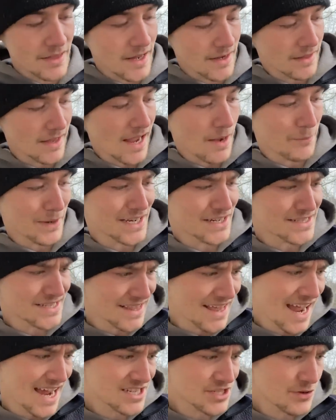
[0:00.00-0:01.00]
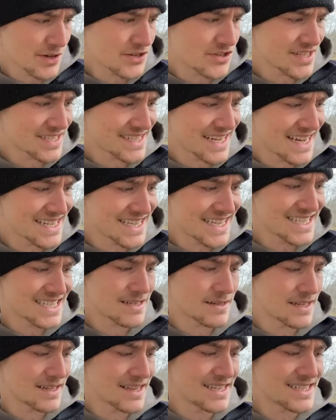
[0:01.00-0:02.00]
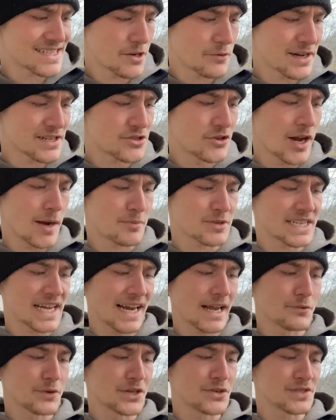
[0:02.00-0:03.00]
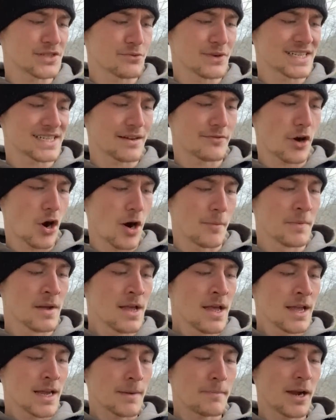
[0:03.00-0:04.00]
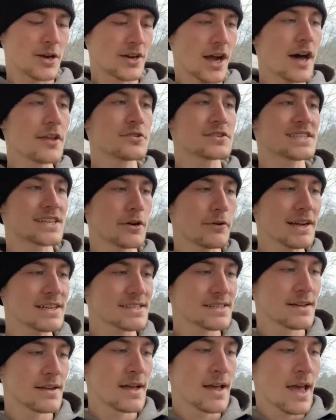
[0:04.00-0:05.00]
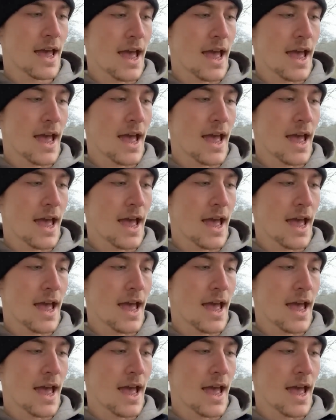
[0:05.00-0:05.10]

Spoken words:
And then we can see the asterisk just says, these cigarettes do not present a reduced risk of harm compared to other cigarettes.